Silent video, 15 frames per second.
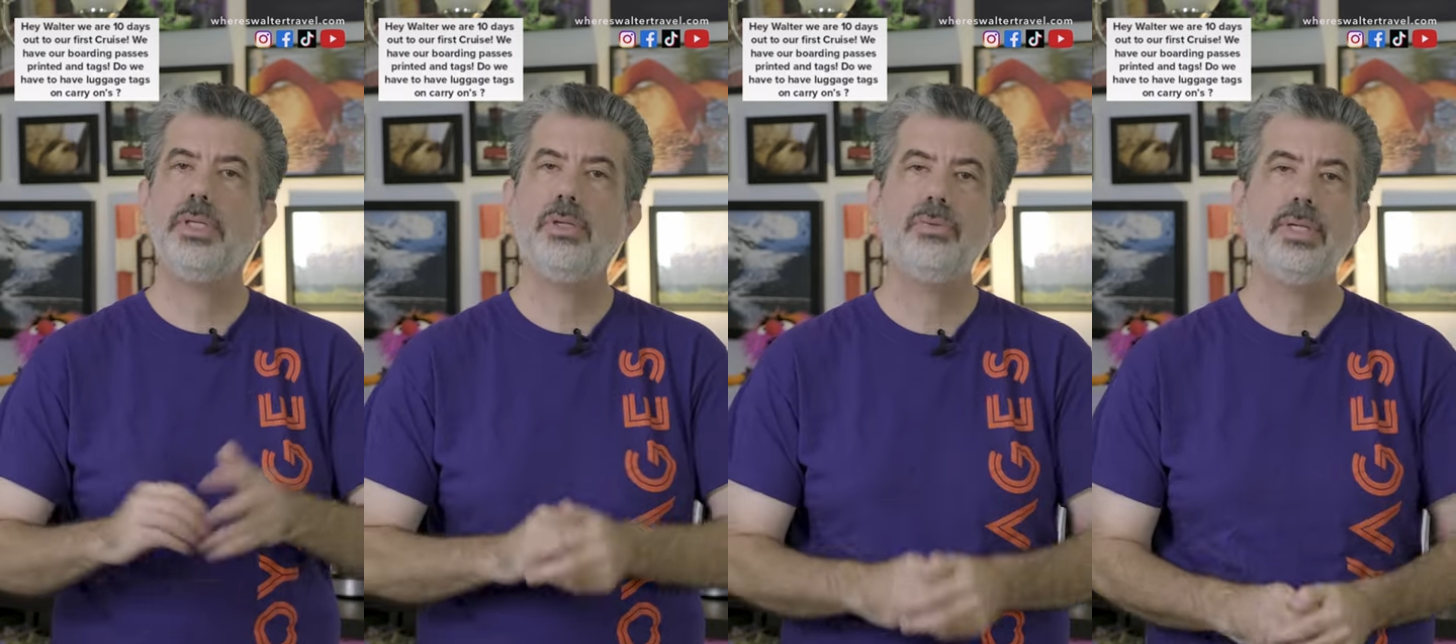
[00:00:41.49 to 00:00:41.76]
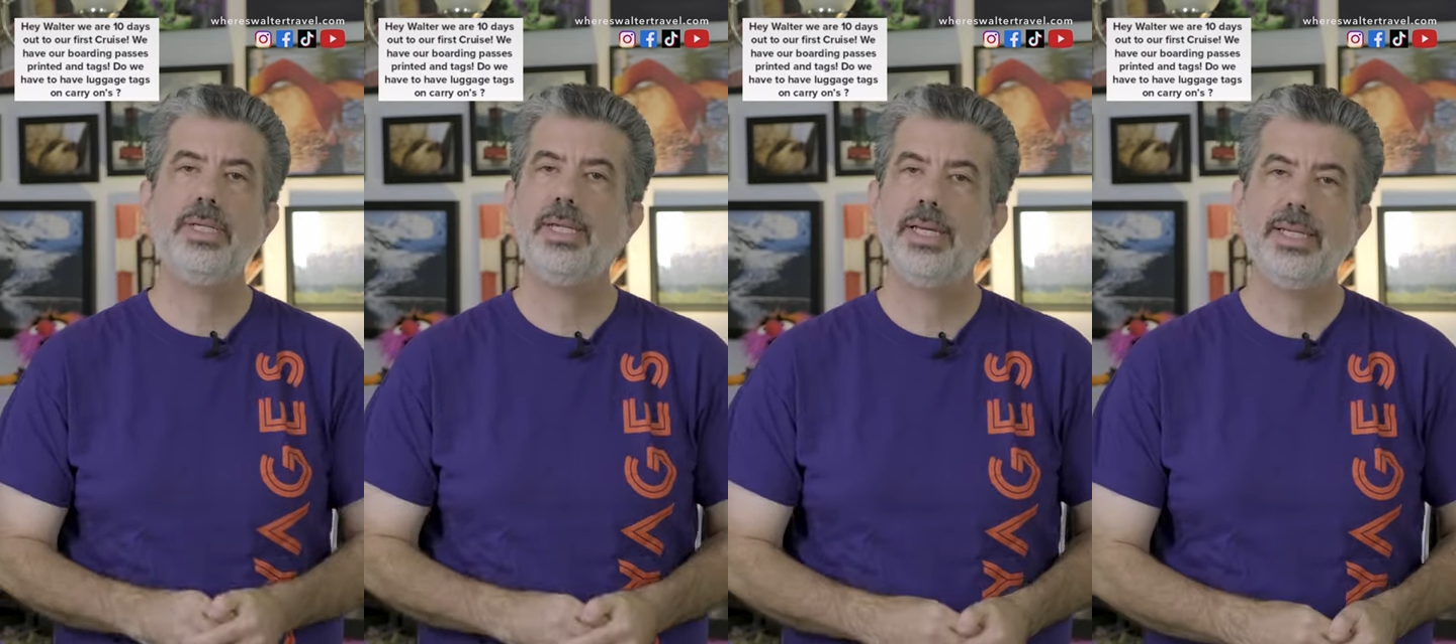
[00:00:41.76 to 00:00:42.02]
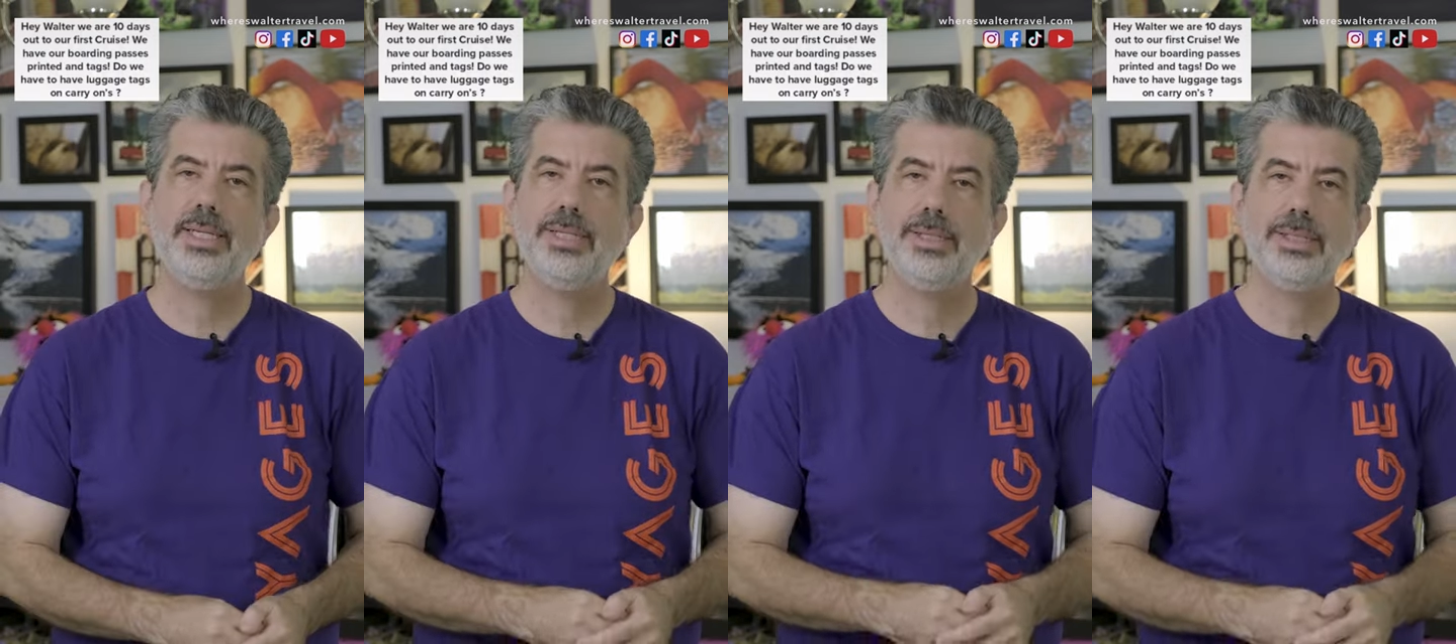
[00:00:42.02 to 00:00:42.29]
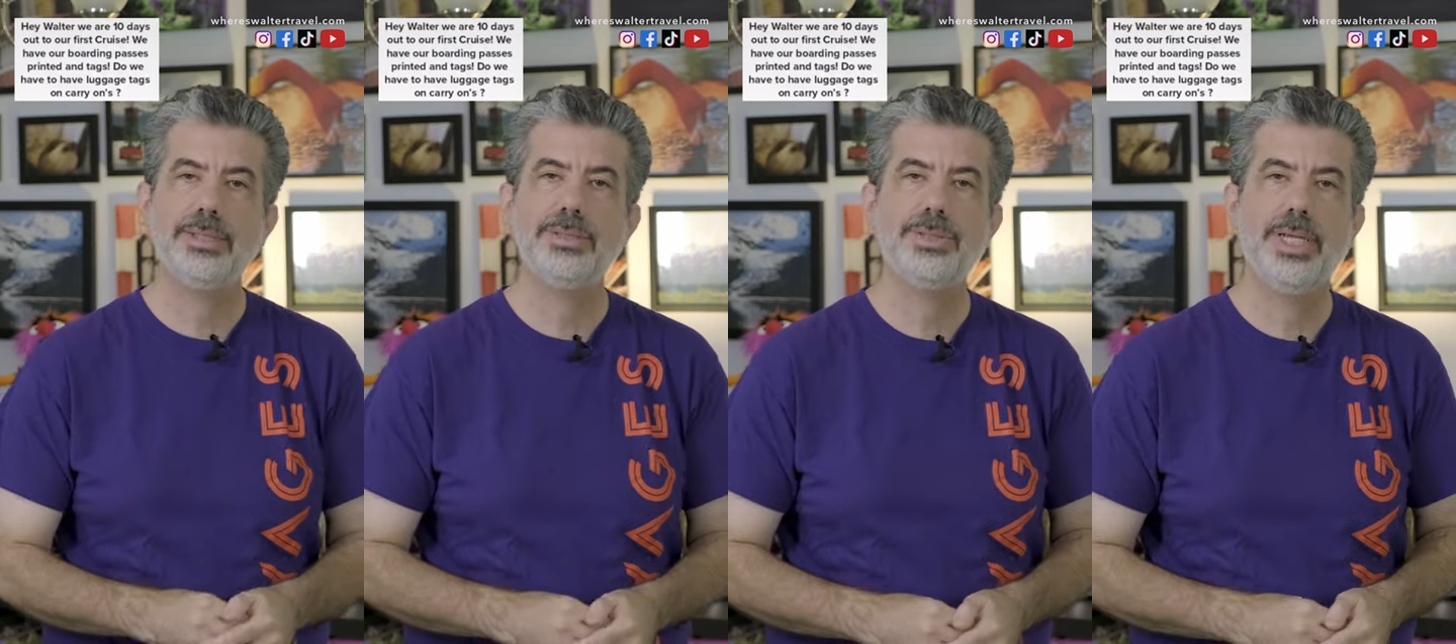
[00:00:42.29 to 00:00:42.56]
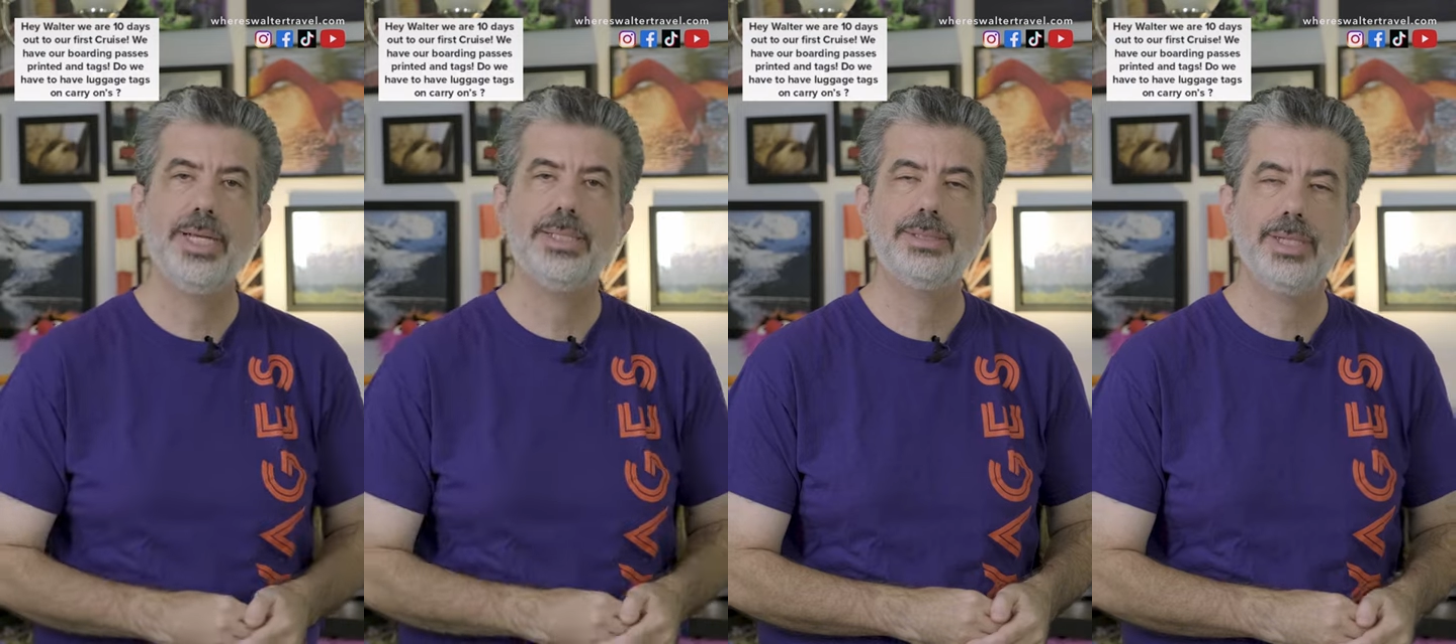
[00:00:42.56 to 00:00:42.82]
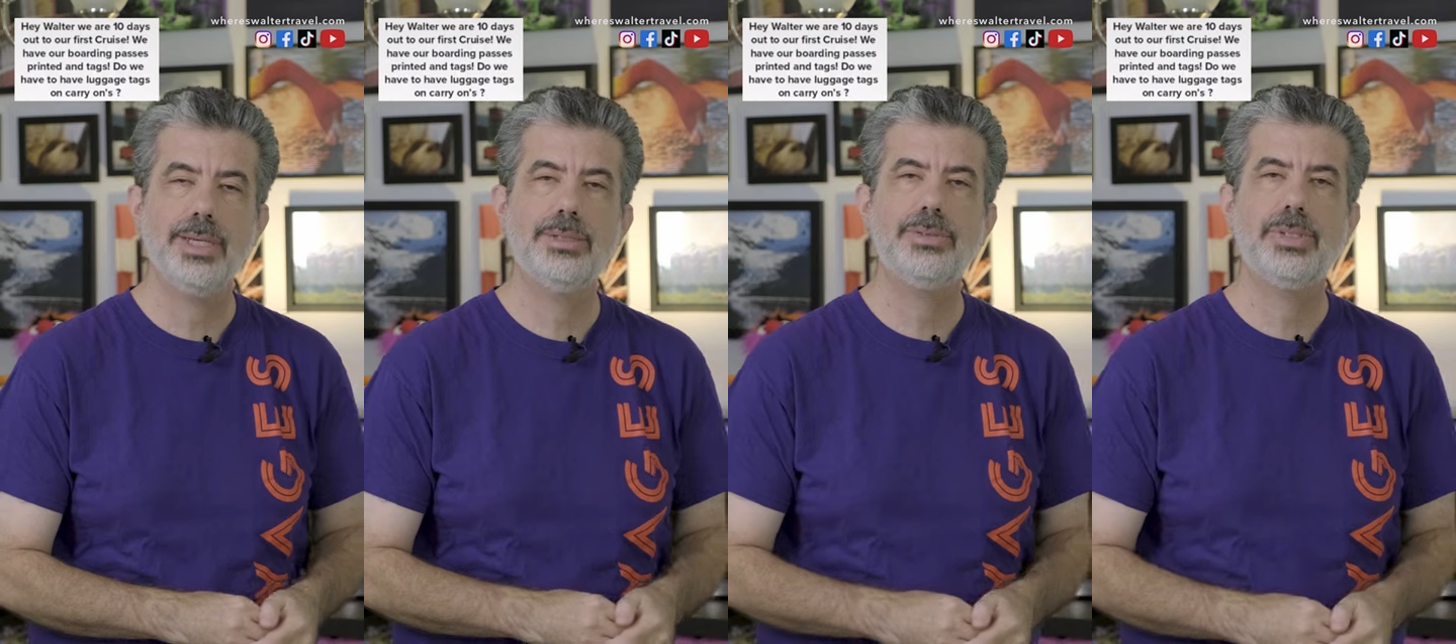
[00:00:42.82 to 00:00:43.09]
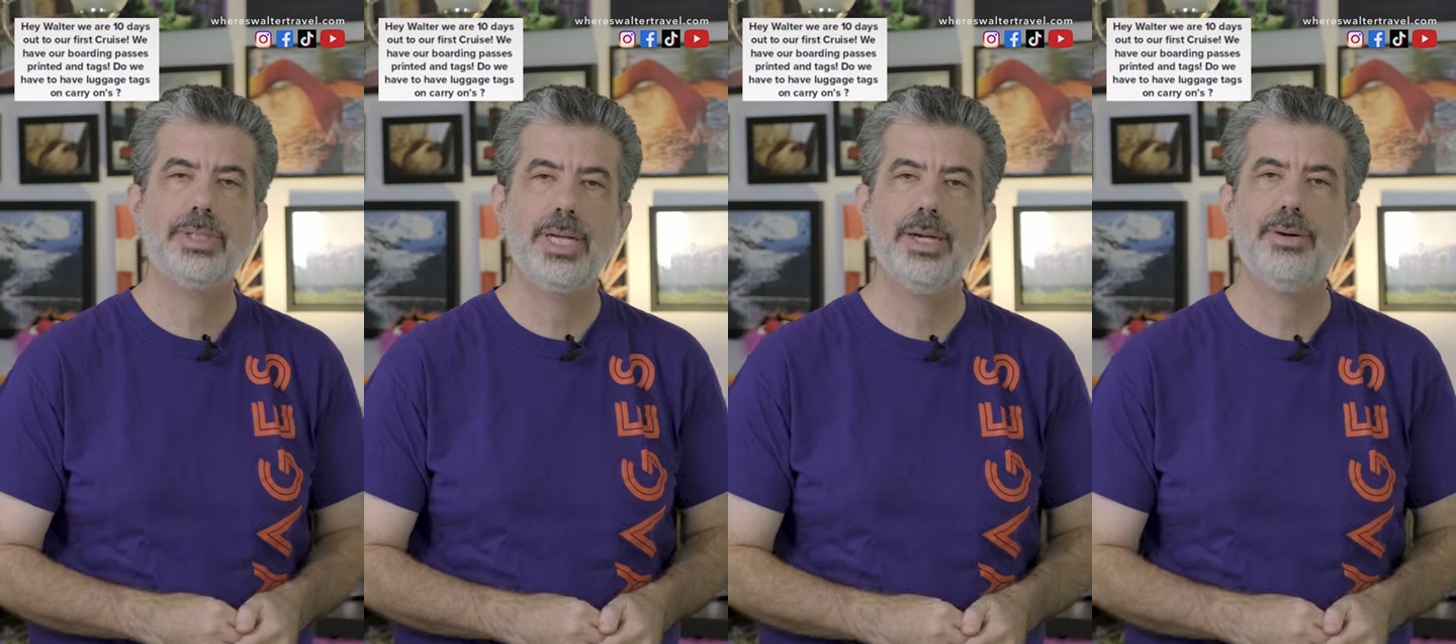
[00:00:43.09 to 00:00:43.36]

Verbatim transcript: you don't need any luggage tags on your